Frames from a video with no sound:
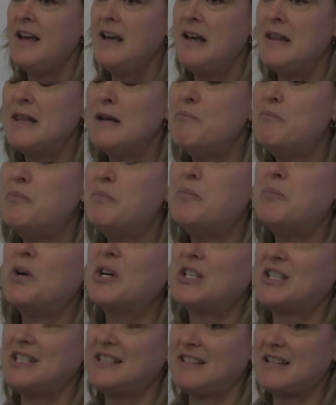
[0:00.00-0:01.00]
And the
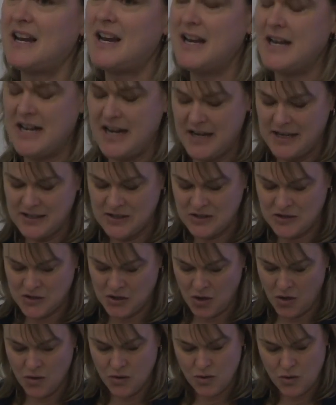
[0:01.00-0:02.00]
book design is
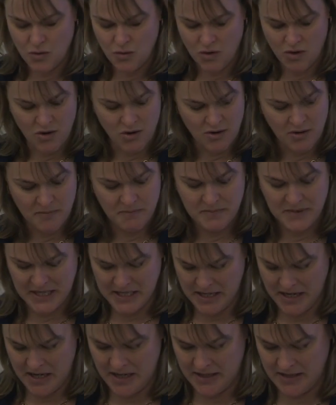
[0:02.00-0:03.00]
so cool
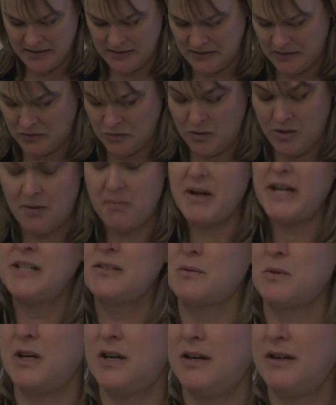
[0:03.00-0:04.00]
because swirl by
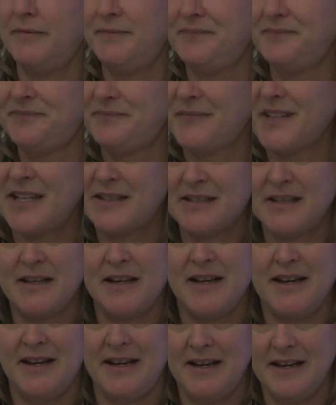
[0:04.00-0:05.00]
swirl, it's,
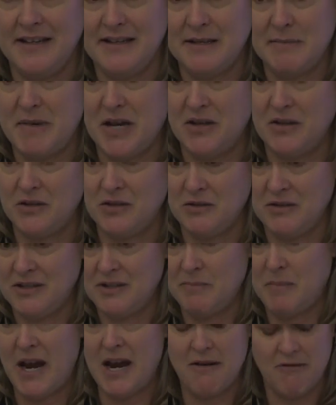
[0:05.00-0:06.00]
it's about
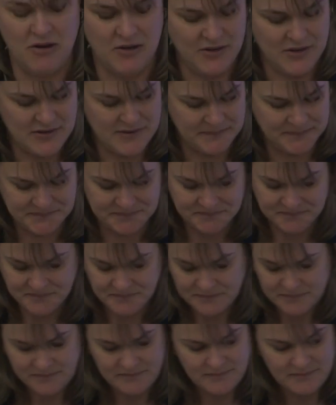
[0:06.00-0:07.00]
spirals.
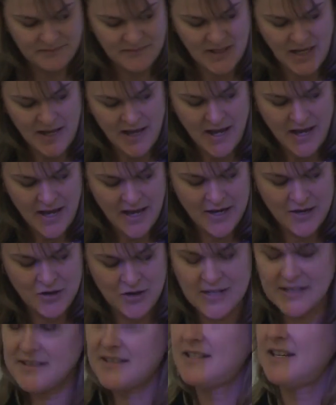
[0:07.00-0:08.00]
And you can